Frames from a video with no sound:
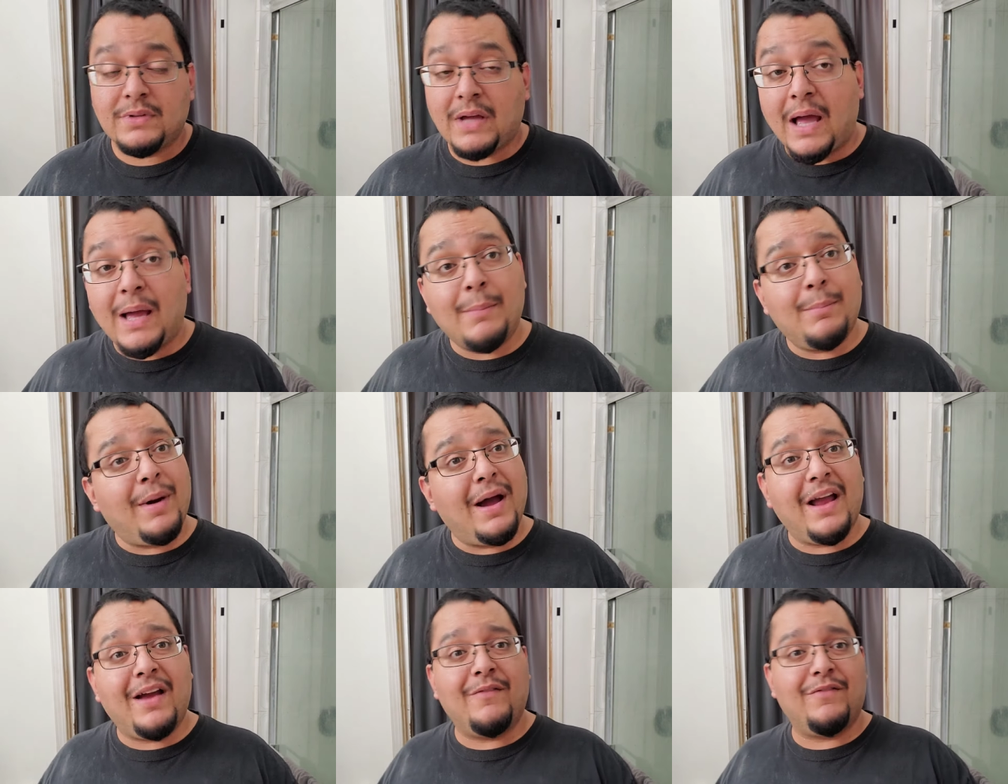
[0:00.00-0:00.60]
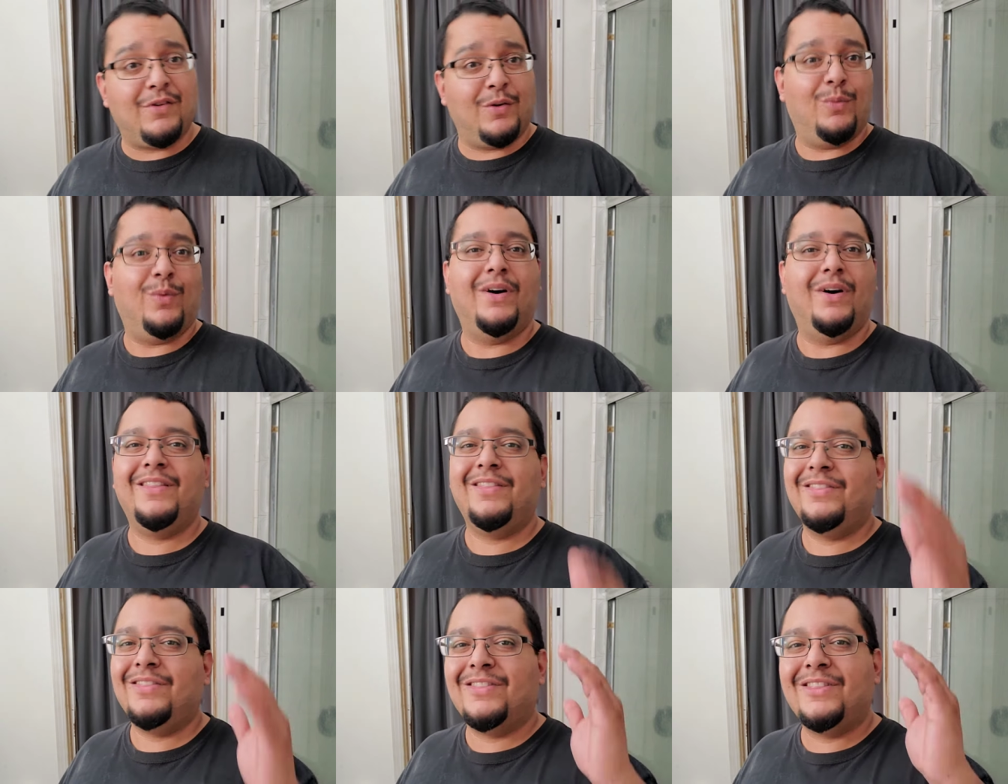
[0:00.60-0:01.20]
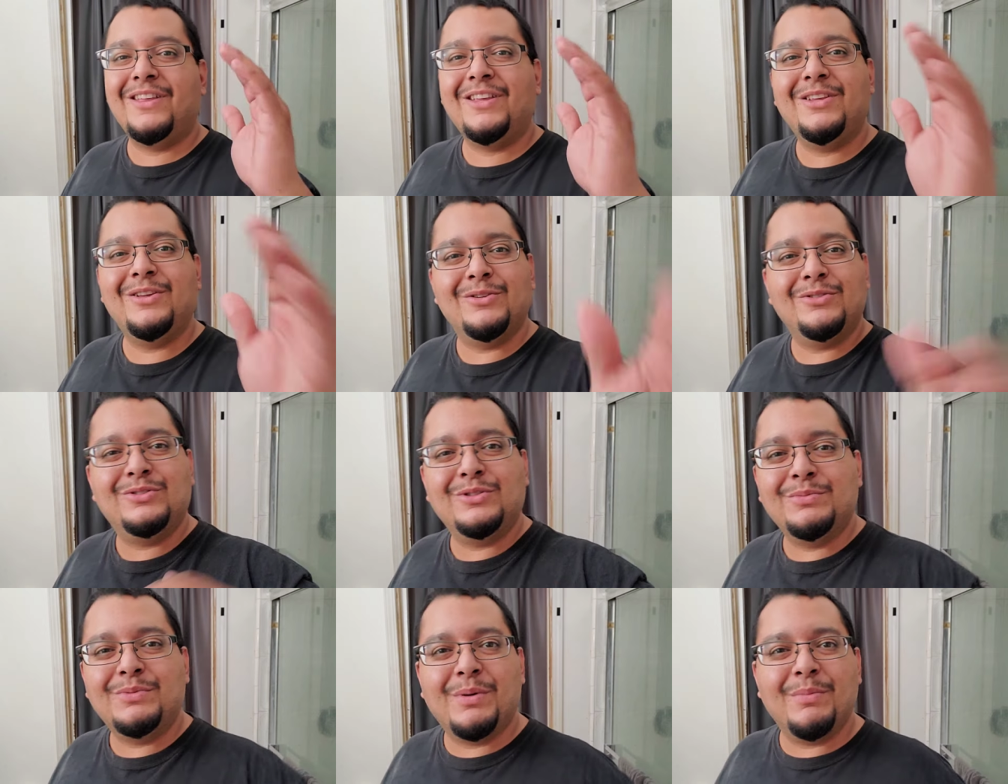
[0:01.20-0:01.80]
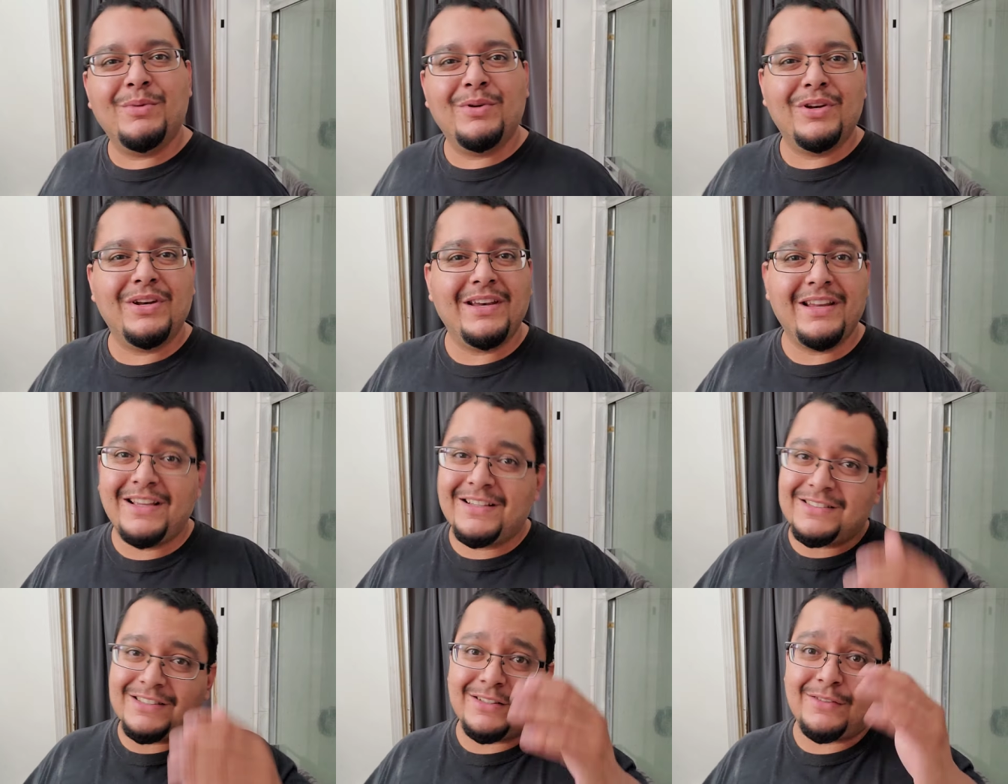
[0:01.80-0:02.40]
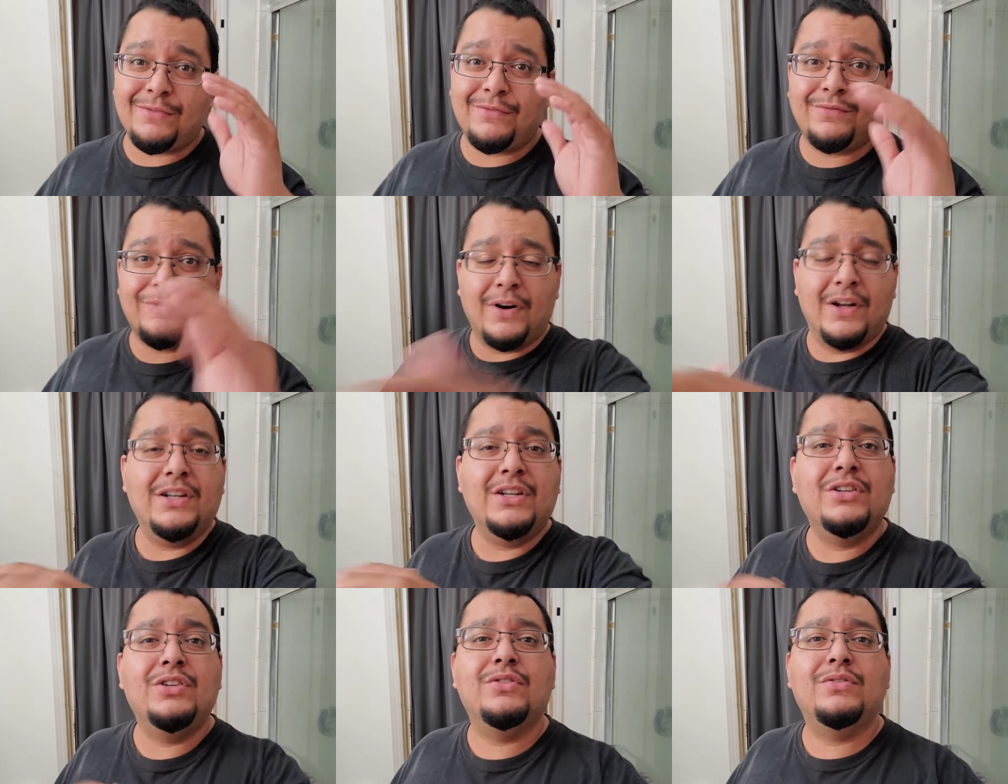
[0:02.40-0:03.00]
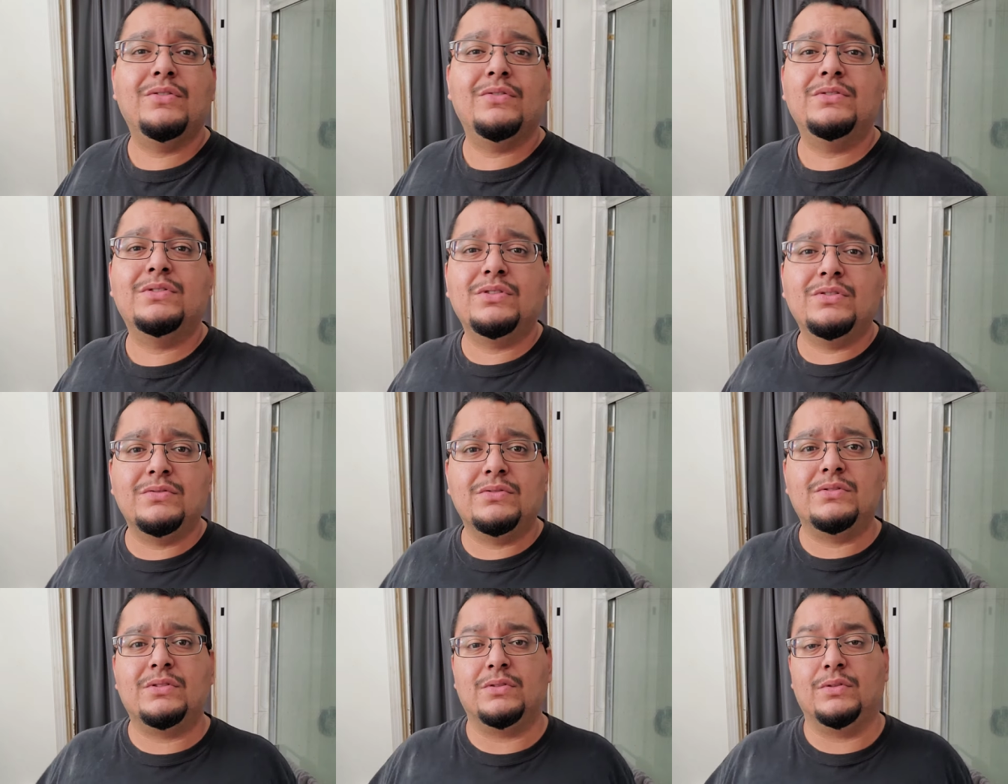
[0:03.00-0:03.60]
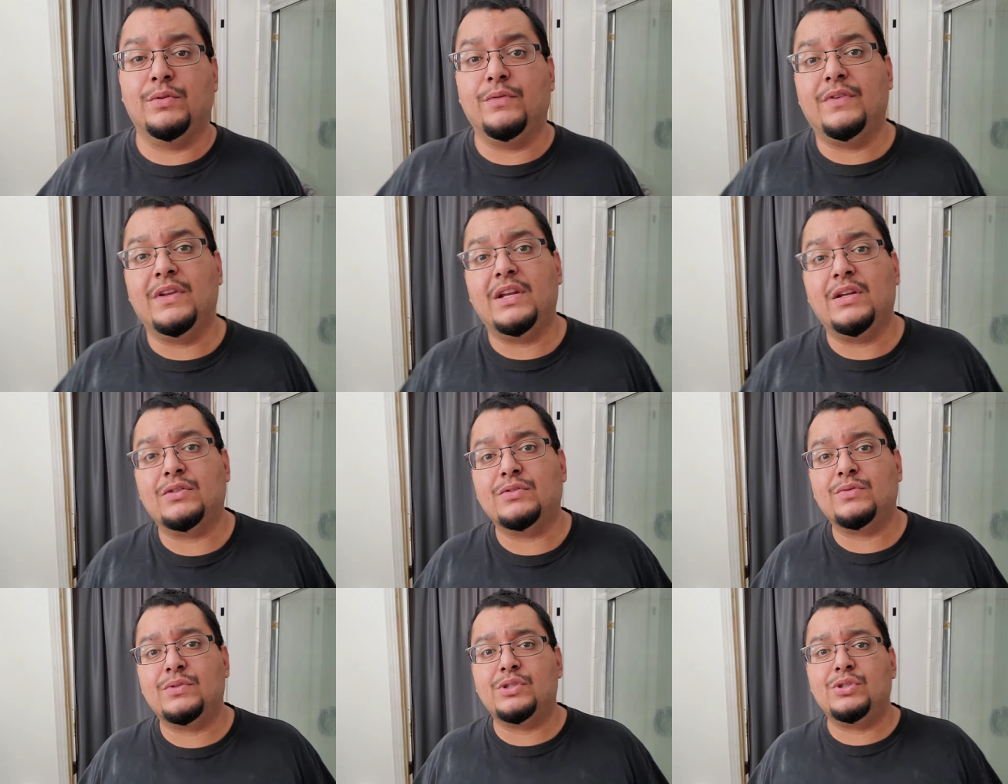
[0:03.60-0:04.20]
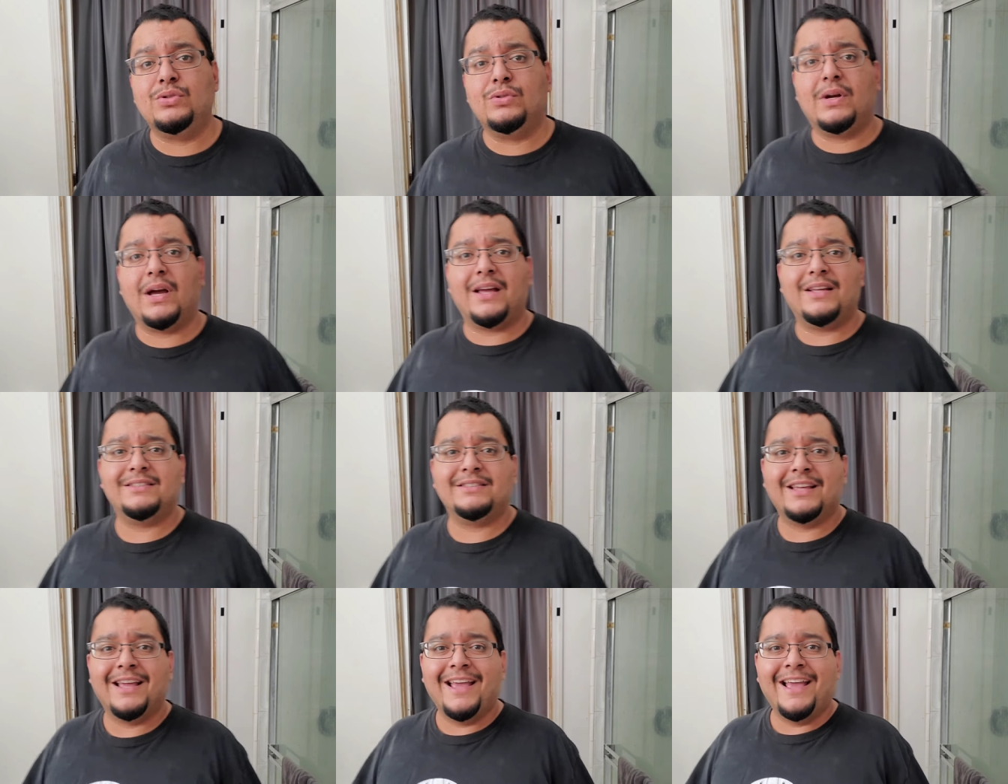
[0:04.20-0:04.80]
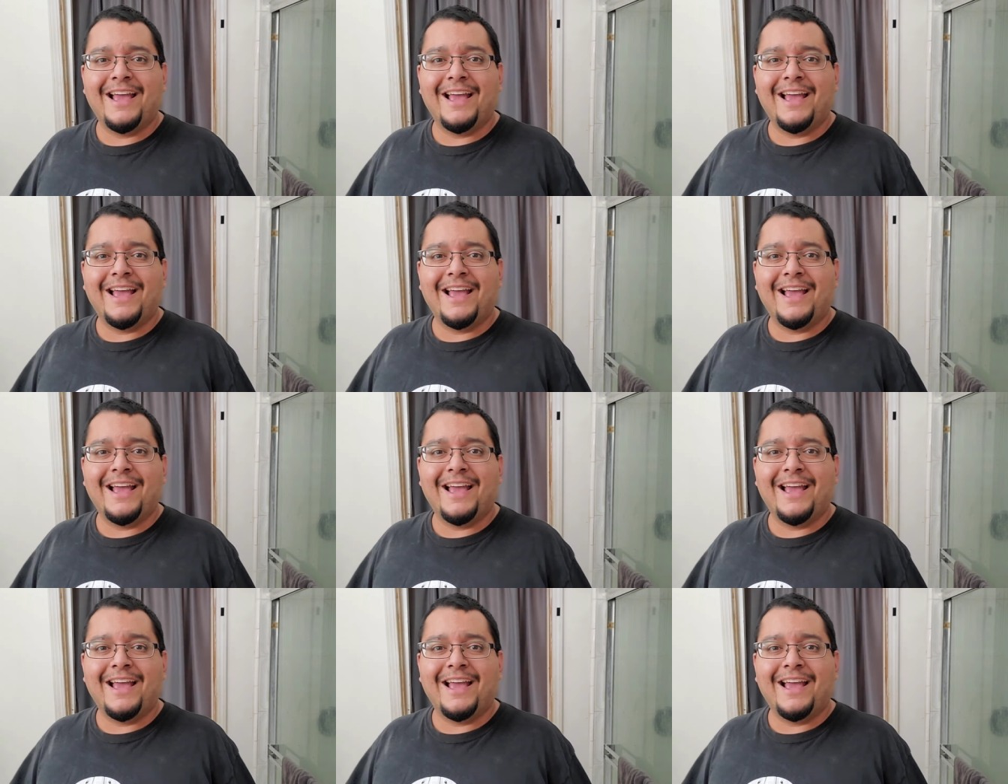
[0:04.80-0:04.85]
I buy them for one, the YouTube community, because it's fun to do to, to do videos with you guys,